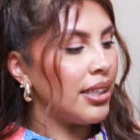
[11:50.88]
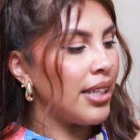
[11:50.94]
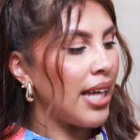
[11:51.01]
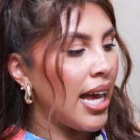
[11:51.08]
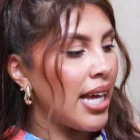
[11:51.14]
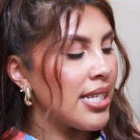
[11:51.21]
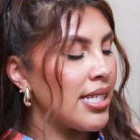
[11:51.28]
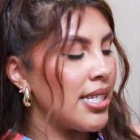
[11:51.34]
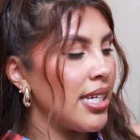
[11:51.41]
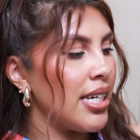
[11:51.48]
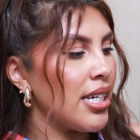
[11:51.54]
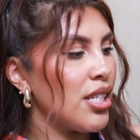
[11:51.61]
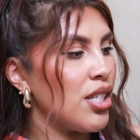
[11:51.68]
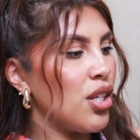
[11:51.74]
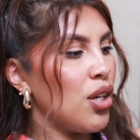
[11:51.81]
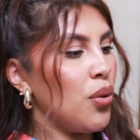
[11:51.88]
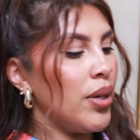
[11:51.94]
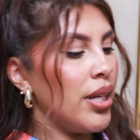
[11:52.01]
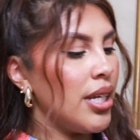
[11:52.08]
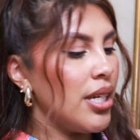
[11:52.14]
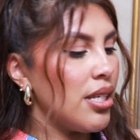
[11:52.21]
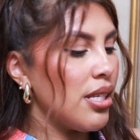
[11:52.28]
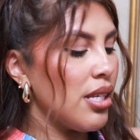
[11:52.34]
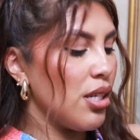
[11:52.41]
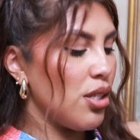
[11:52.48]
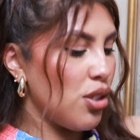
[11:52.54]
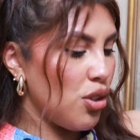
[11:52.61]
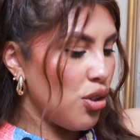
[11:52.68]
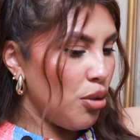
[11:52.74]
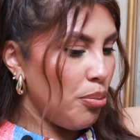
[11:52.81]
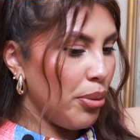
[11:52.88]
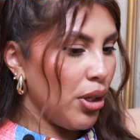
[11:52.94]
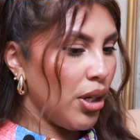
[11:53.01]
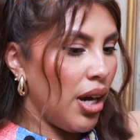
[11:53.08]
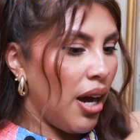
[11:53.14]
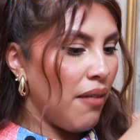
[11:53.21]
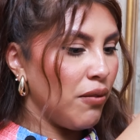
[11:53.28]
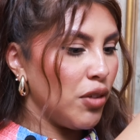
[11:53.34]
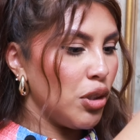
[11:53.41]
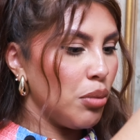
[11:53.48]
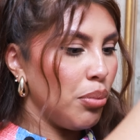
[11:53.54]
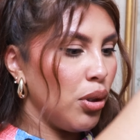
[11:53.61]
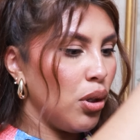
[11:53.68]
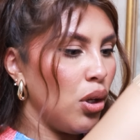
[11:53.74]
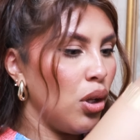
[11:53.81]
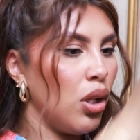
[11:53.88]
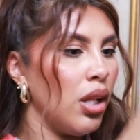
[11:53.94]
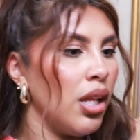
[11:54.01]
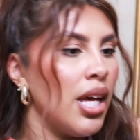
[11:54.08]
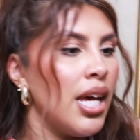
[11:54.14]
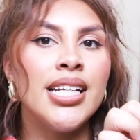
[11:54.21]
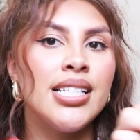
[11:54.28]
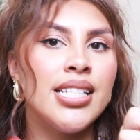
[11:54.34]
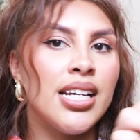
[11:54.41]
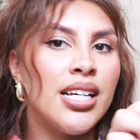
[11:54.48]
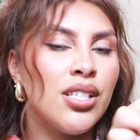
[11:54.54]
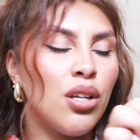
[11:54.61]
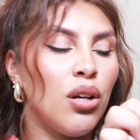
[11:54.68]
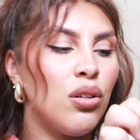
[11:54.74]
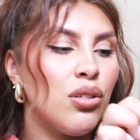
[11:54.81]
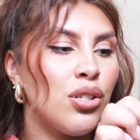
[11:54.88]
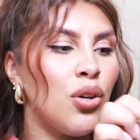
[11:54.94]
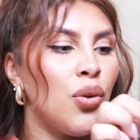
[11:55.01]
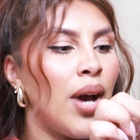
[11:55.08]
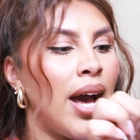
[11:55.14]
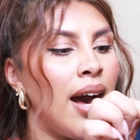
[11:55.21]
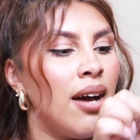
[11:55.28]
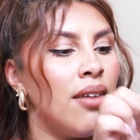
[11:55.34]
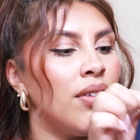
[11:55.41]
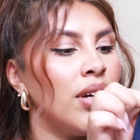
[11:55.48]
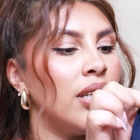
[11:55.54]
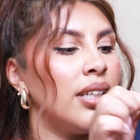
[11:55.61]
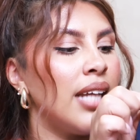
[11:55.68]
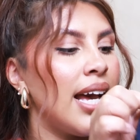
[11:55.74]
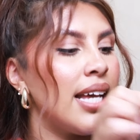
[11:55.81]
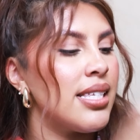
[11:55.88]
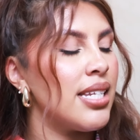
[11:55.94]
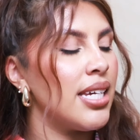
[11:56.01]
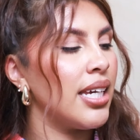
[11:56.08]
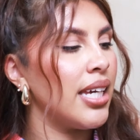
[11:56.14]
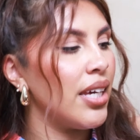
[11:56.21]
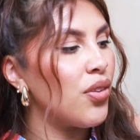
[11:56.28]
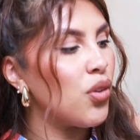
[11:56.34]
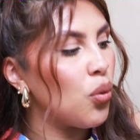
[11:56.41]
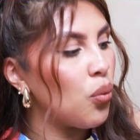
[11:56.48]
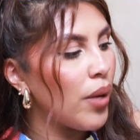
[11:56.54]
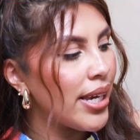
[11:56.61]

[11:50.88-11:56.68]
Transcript: elastic, so it is super comfortable. It does also have elastic in the